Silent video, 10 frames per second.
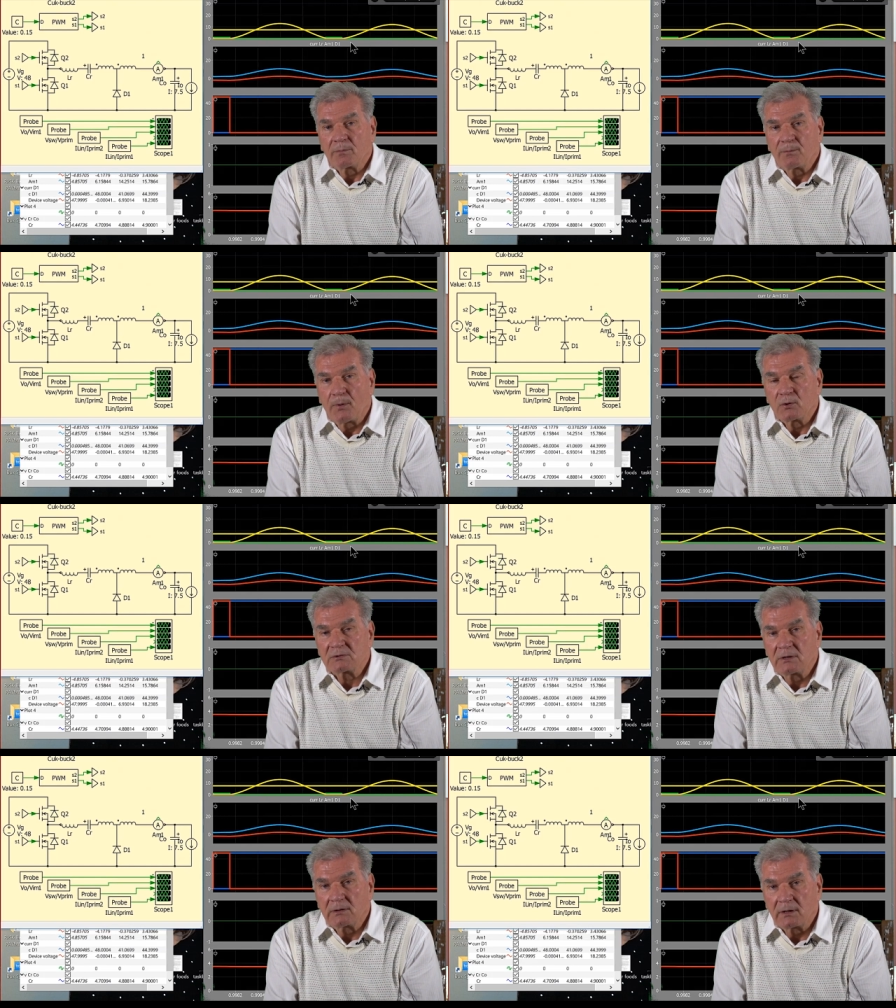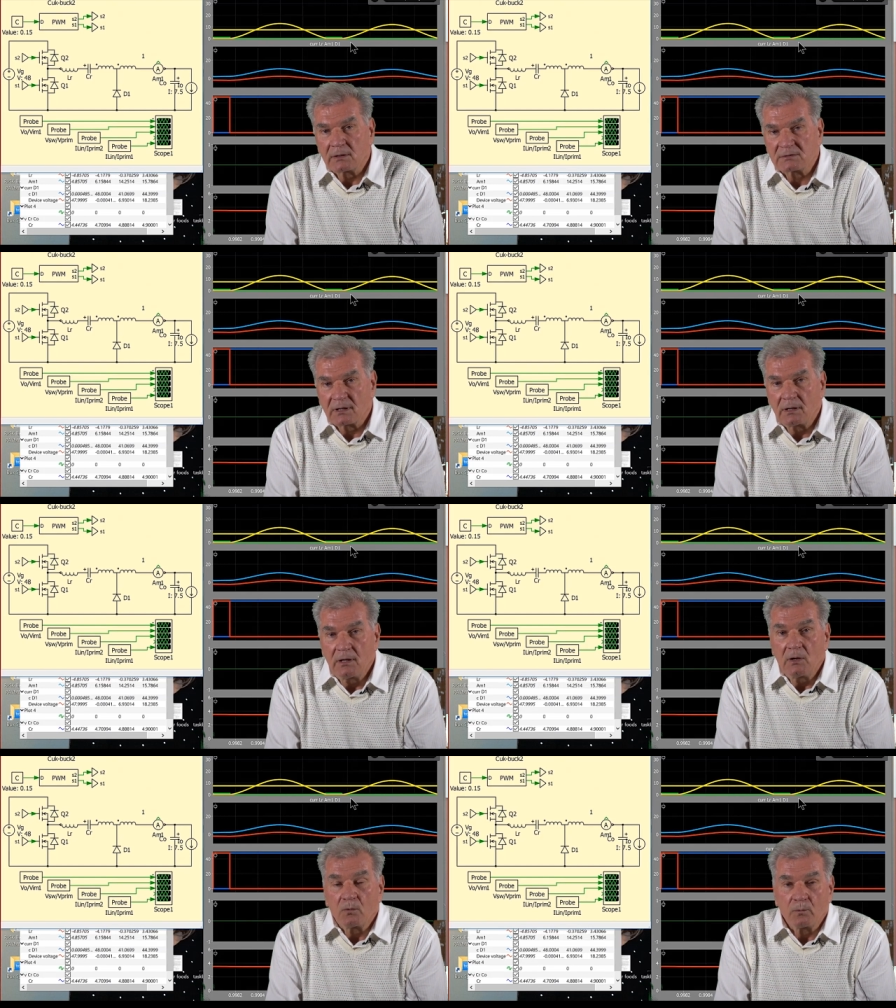be posted as
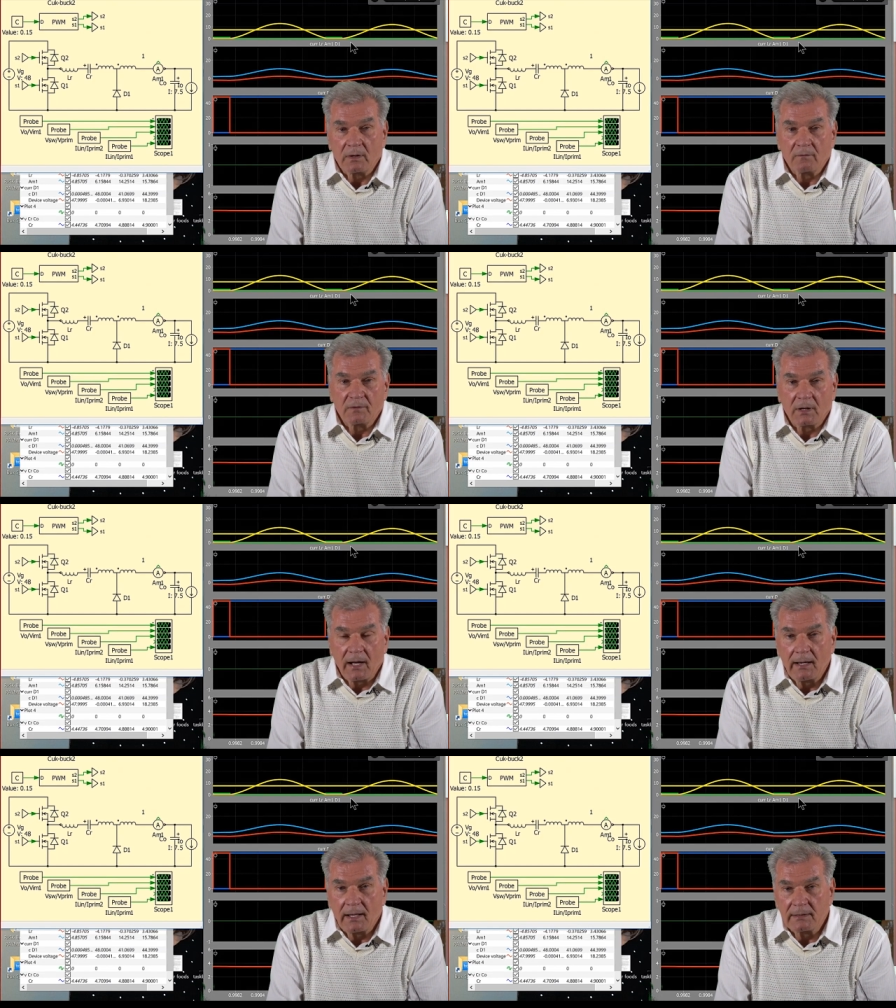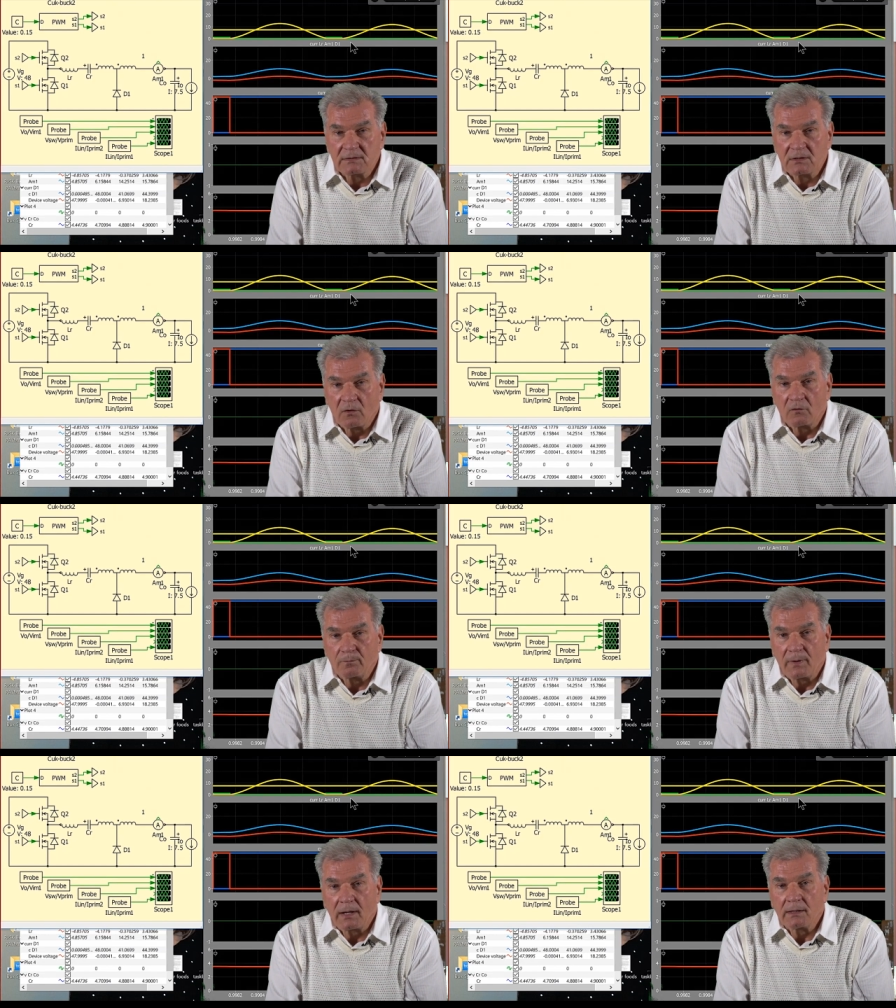one of the highlights of
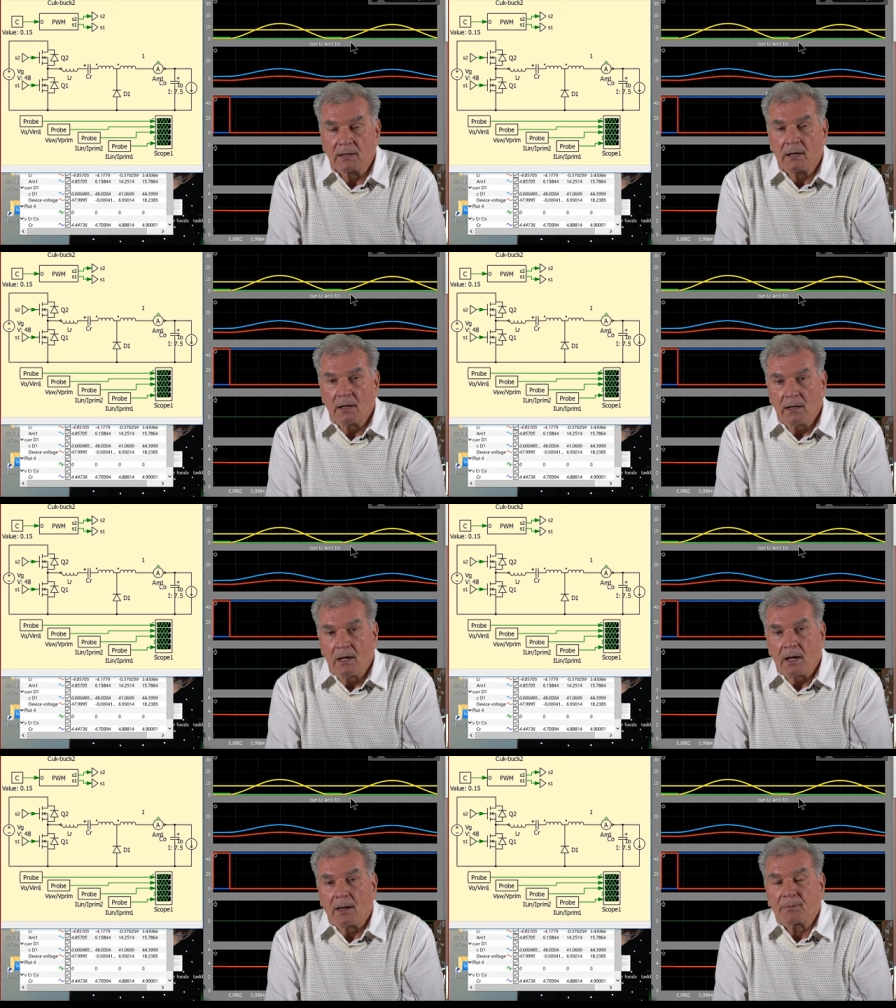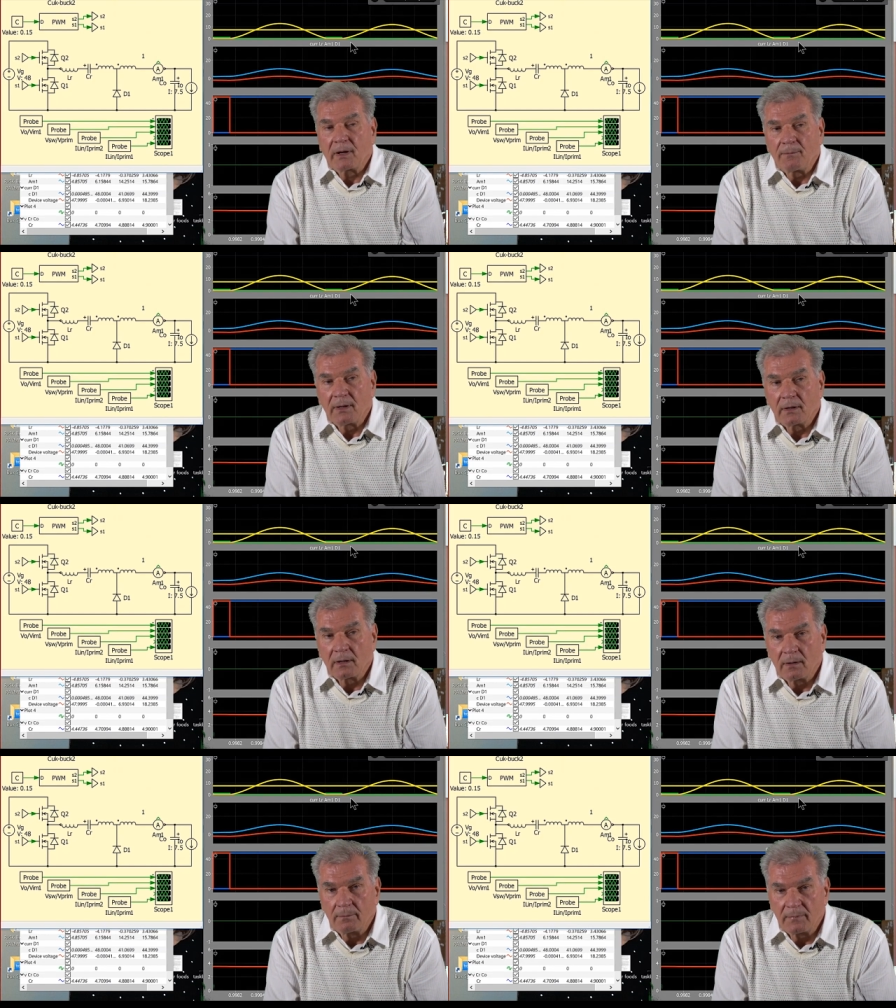my upcoming uh,